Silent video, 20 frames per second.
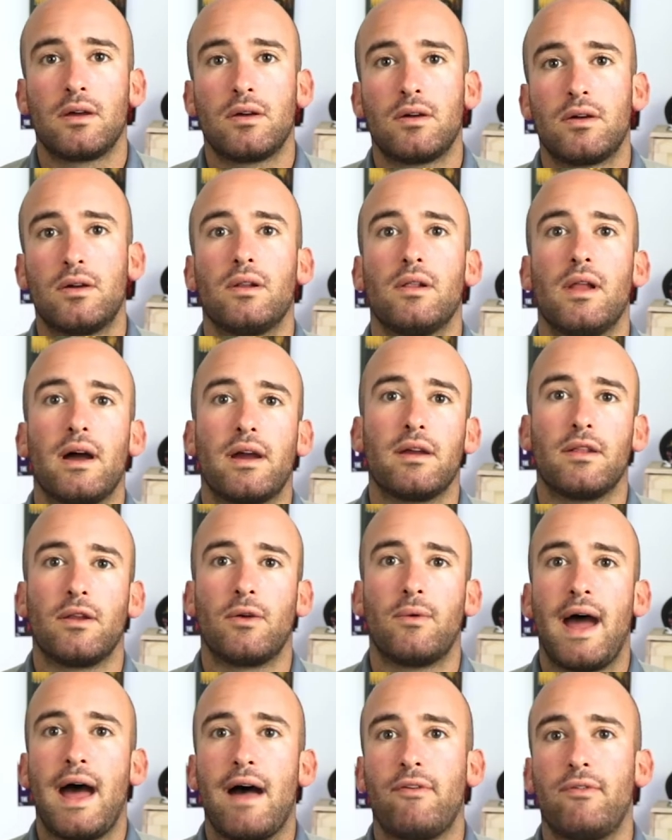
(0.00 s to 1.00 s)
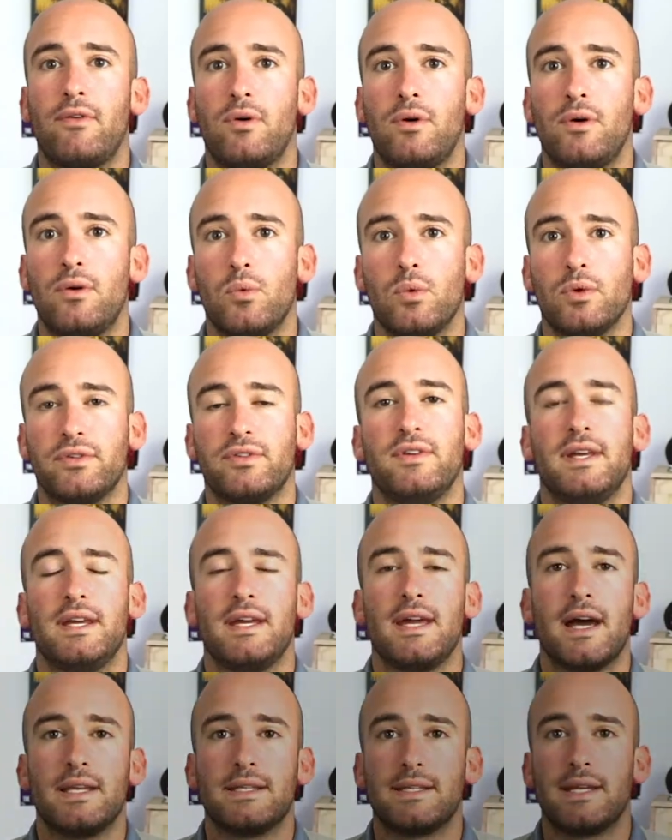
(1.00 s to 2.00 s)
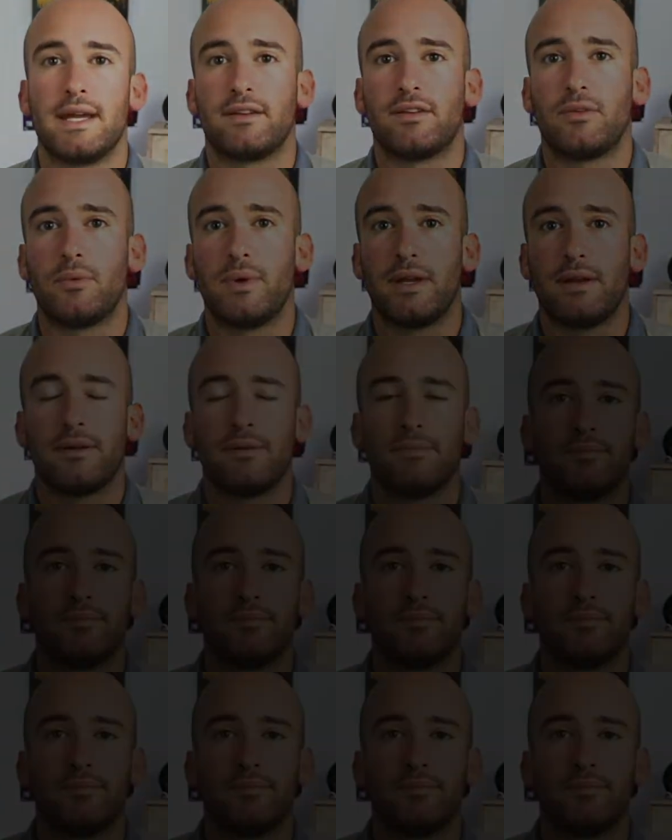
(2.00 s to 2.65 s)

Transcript: Good luck in the raffle. We'll see you guys next week.